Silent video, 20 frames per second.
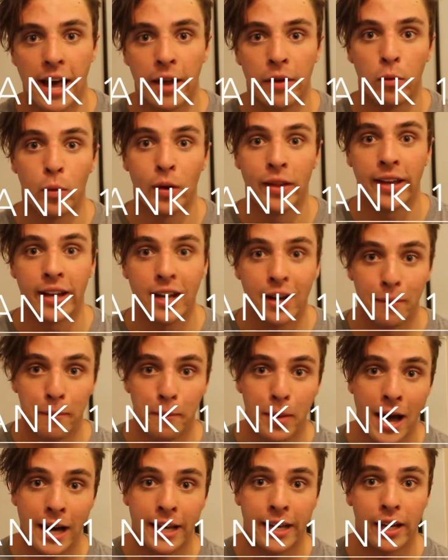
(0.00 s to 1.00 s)
and when they
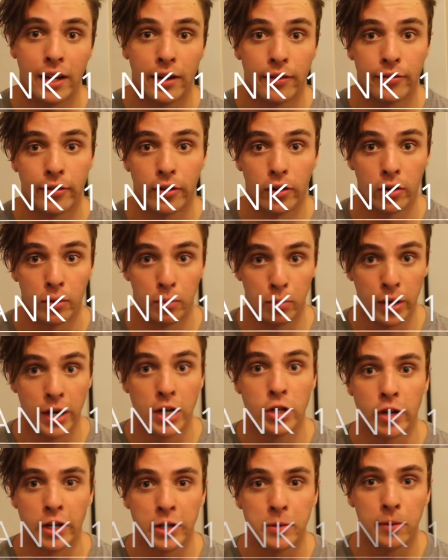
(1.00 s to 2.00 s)
come back here for
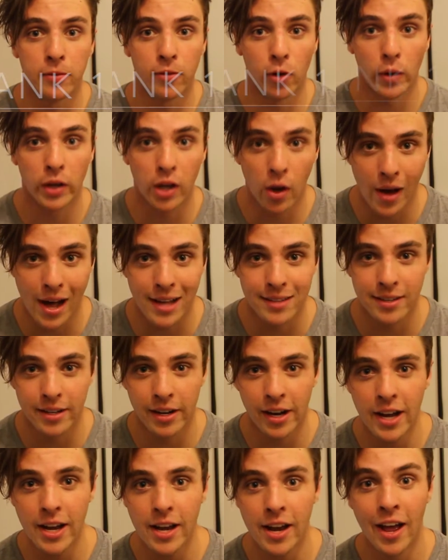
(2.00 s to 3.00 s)
pre-drinks before we go out
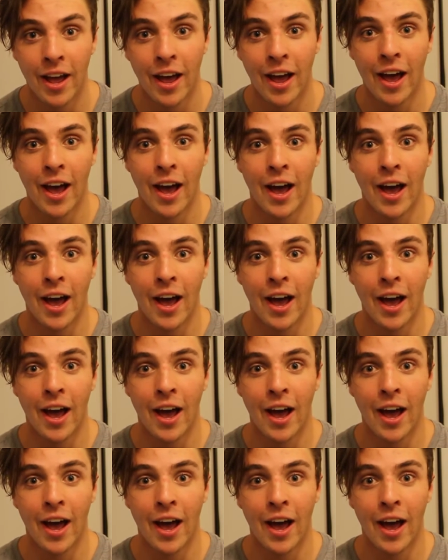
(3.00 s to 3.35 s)
tonight,